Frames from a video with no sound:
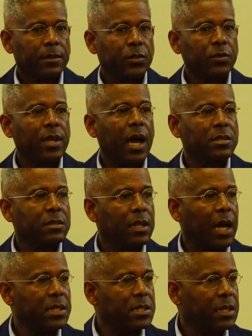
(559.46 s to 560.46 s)

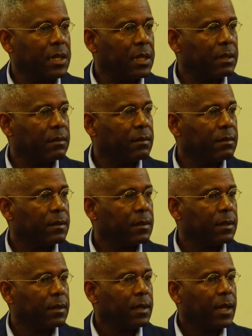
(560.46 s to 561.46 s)
2019,
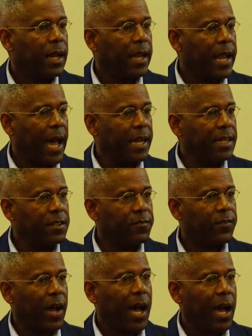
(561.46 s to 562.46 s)

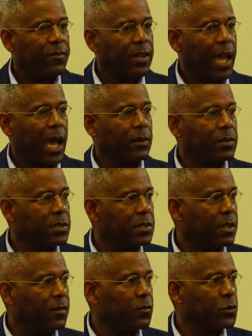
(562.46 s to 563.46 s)
95 counties
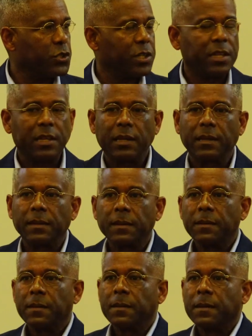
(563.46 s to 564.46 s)
in Virginia.
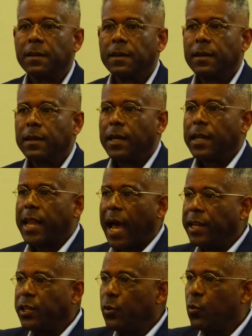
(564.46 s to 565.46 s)

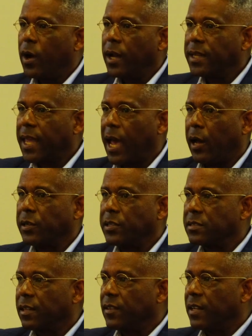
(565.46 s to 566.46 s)
91
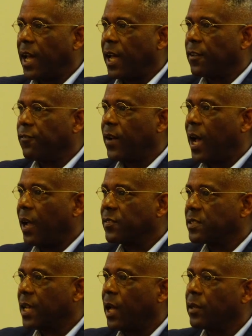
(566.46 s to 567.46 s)
counties of the
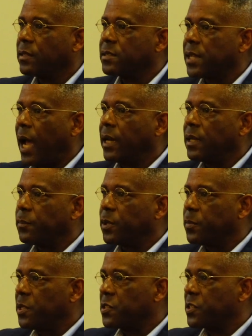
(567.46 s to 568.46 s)
95 signed up
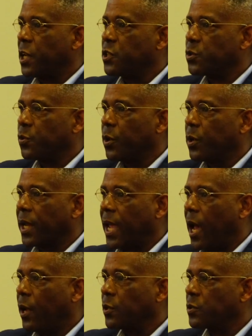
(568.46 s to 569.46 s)
to be sanctuary
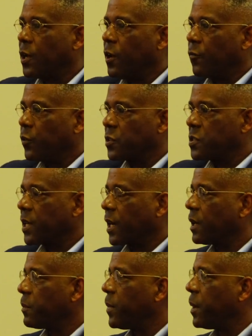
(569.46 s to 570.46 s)
counties for the
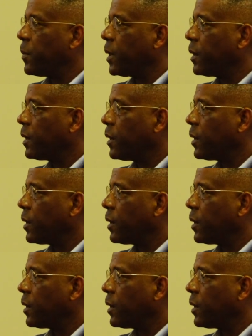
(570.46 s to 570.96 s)
Second Amendment.